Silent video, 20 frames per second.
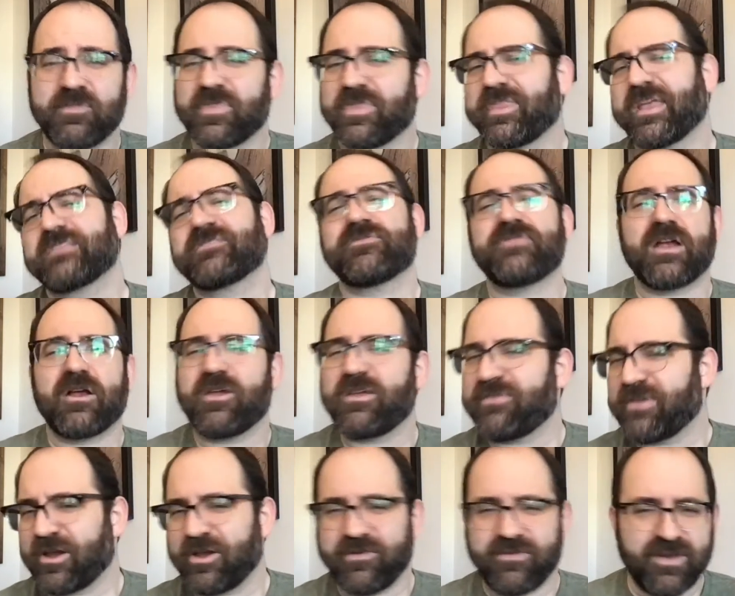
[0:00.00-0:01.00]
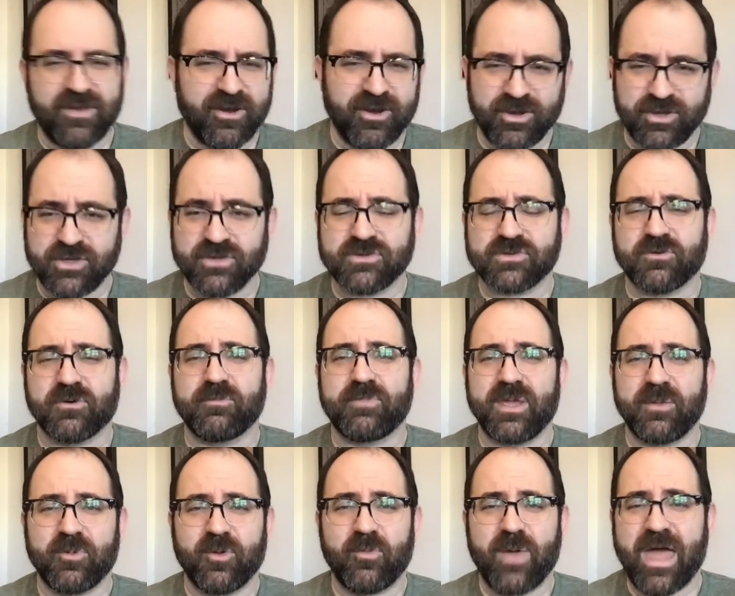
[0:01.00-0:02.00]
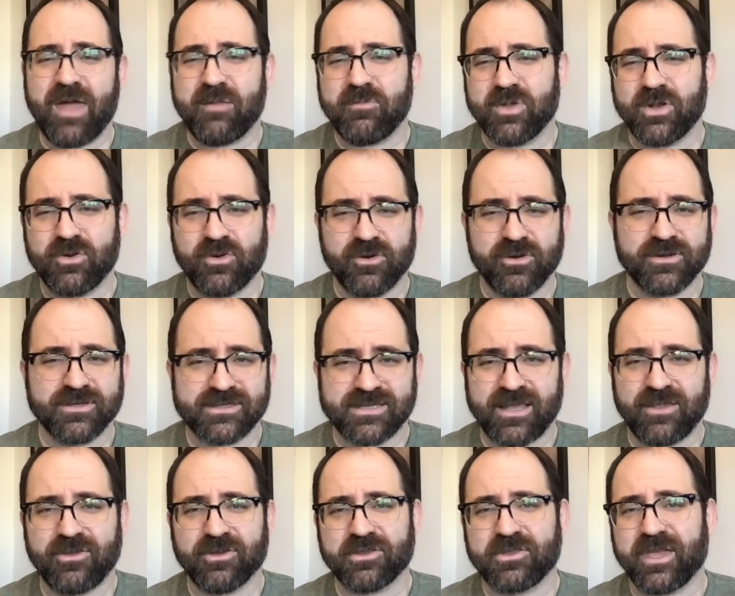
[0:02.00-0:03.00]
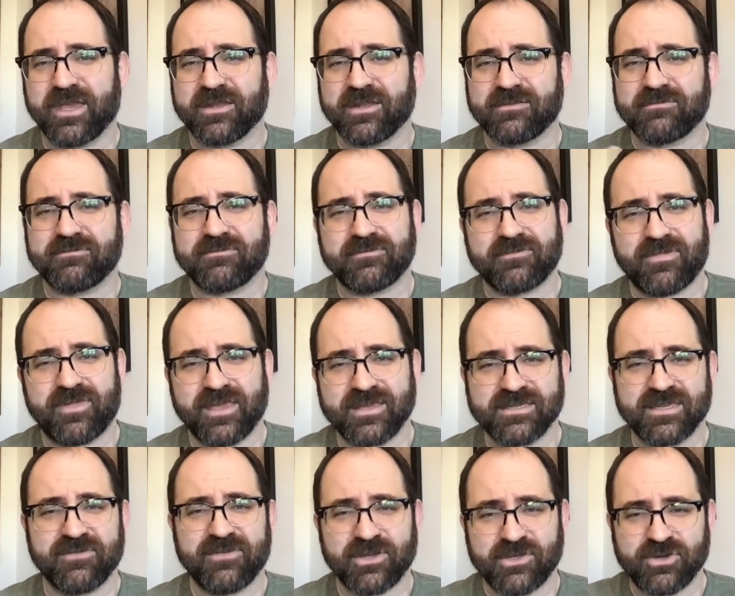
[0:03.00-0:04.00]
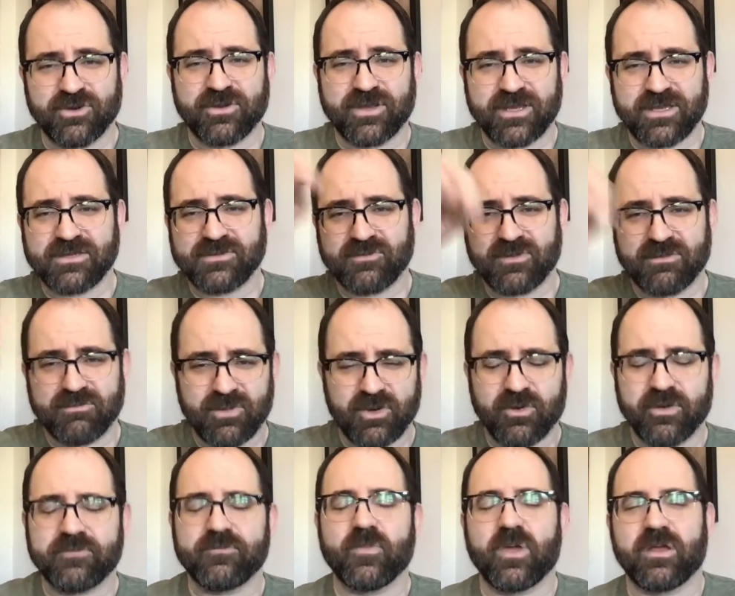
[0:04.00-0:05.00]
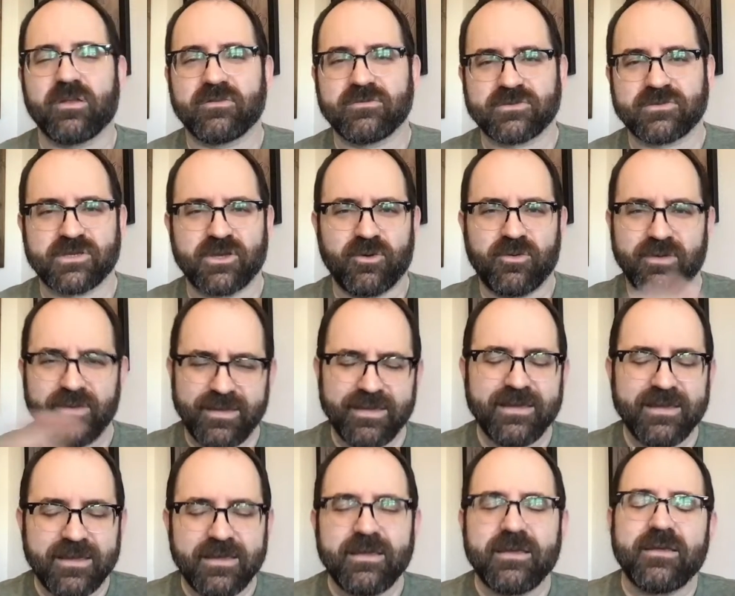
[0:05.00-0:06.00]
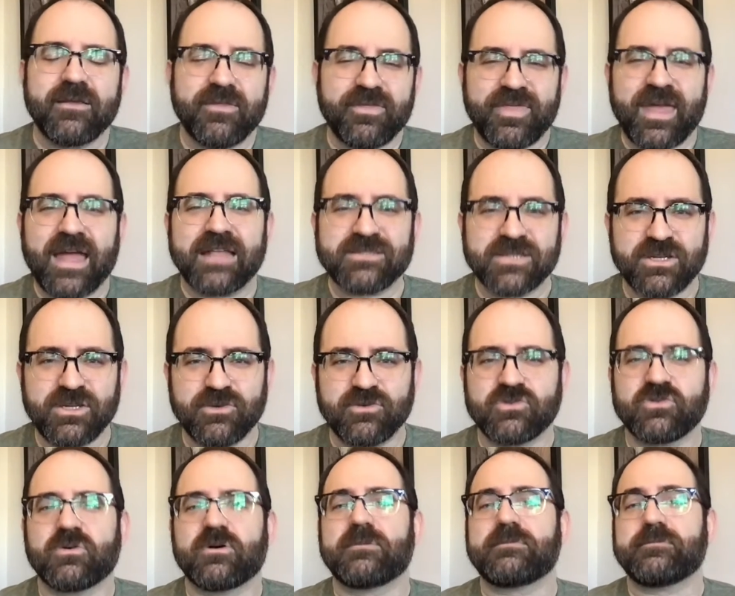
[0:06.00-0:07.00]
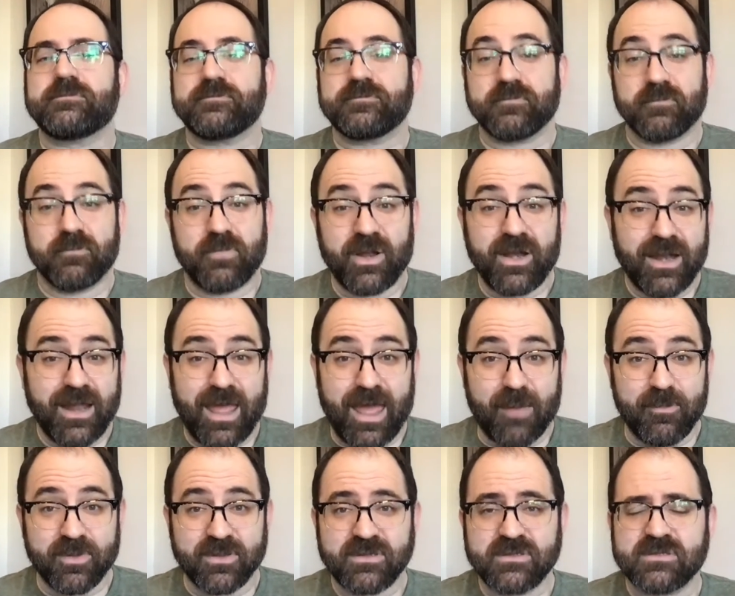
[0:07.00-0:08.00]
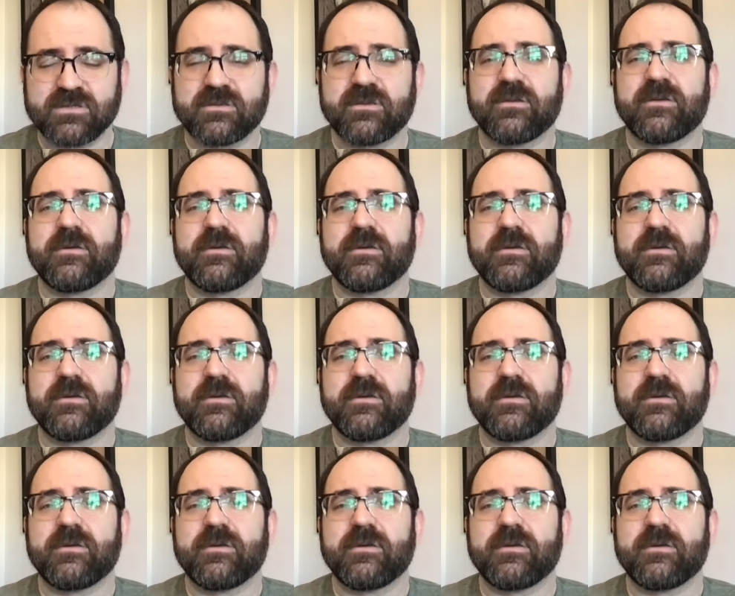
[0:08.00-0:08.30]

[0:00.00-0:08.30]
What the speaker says: That's very, very, very unusual. People had menorahs that looked like Thanksgiving turkeys with menorah. So that's unusual, but it happens.